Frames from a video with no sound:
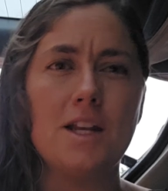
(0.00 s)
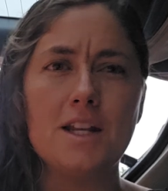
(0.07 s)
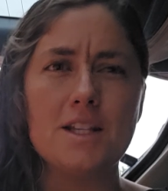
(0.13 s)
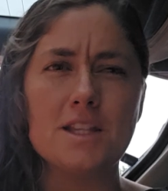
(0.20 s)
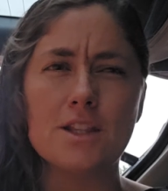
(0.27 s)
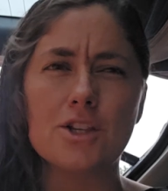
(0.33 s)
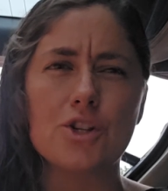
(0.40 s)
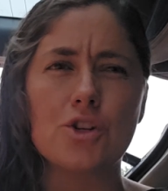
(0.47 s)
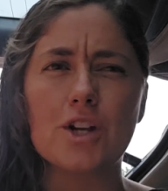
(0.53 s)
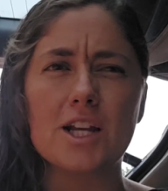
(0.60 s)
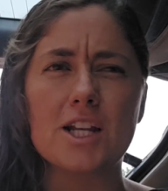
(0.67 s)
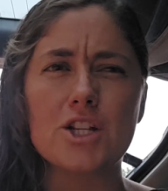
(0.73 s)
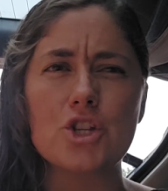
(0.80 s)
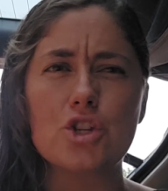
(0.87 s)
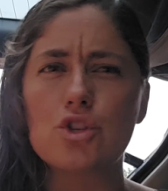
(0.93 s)
isn't the
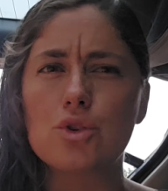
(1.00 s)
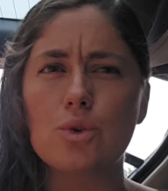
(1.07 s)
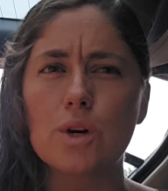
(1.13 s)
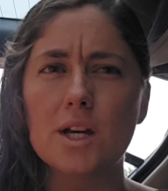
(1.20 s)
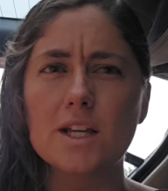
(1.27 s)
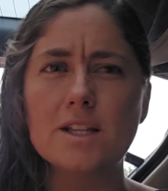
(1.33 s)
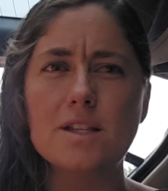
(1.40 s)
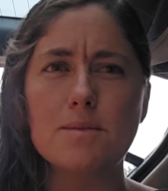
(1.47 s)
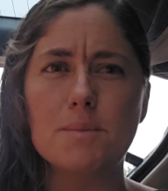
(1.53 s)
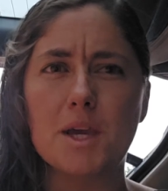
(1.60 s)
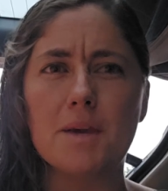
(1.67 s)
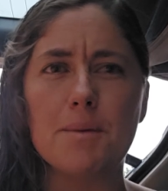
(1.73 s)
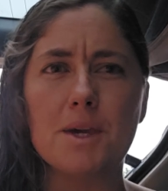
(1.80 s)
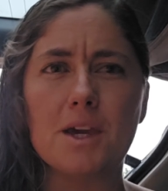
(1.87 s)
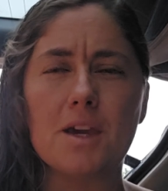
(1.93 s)
greatest choice,
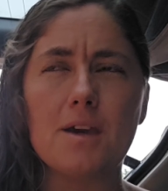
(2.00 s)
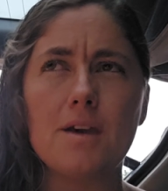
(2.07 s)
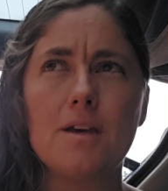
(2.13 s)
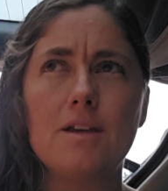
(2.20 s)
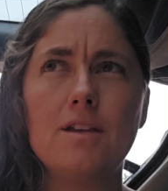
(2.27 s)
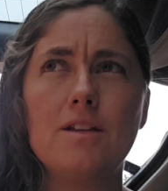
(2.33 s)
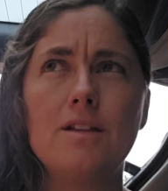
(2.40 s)
maybe,